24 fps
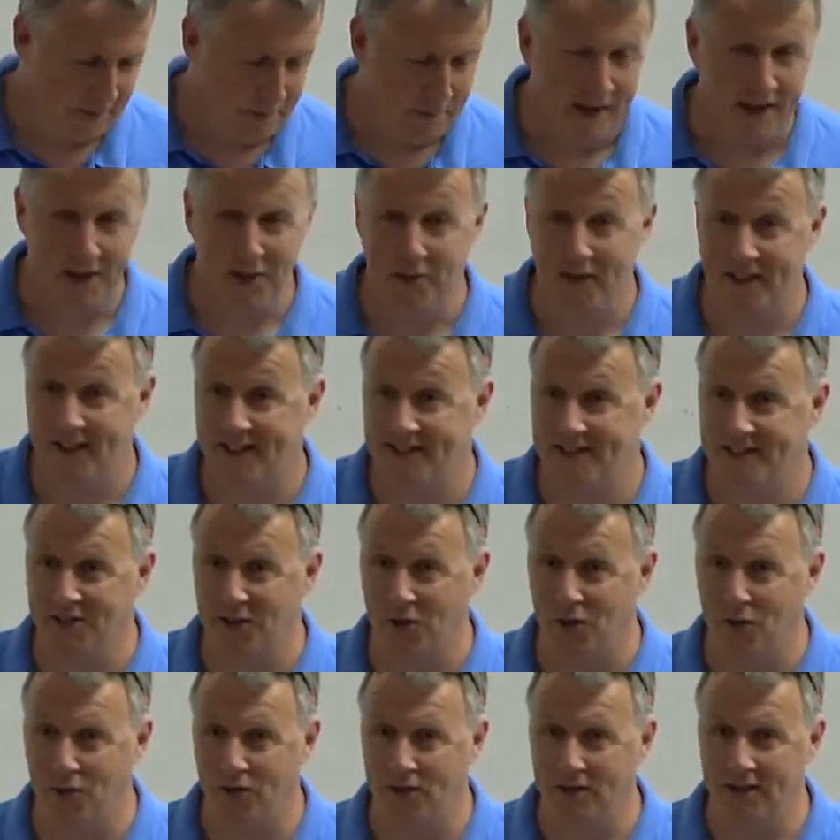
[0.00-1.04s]
By the way, that's the
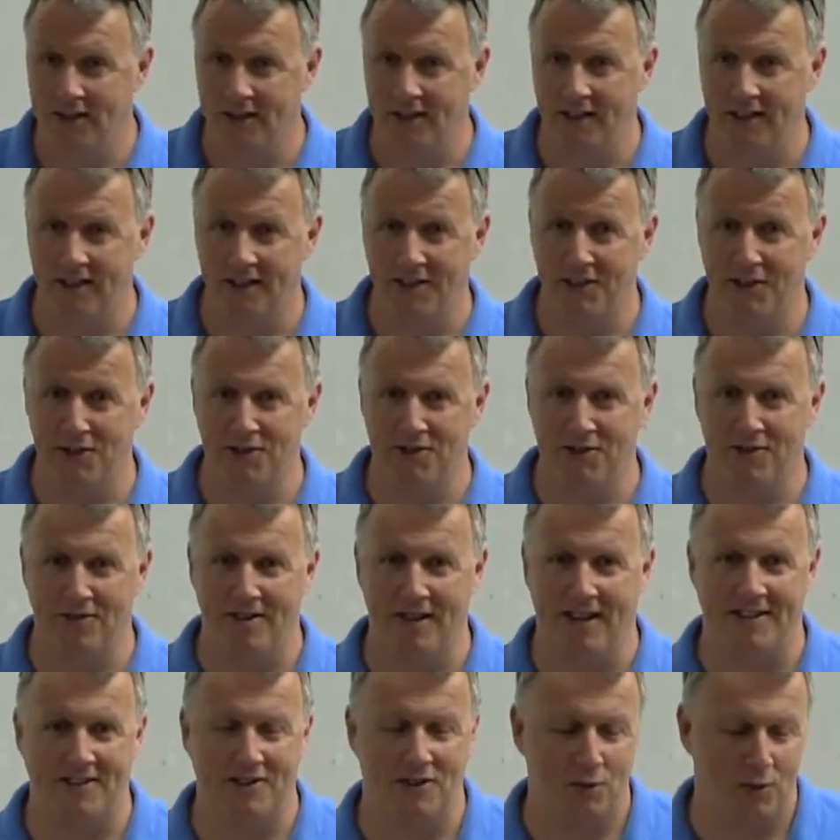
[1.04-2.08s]
only use of
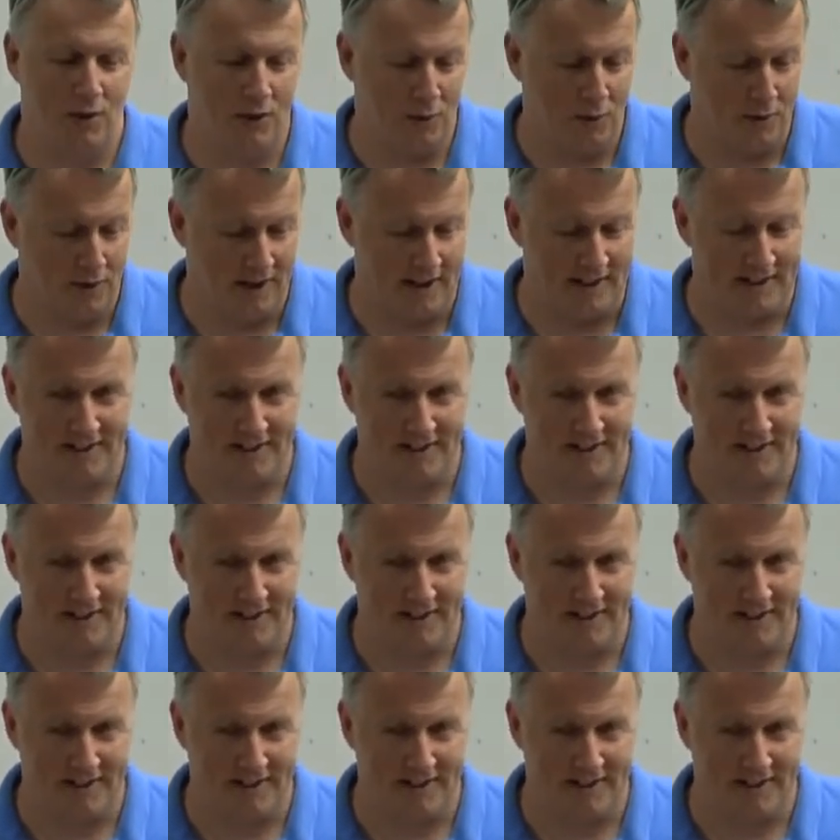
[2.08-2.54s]
that swear word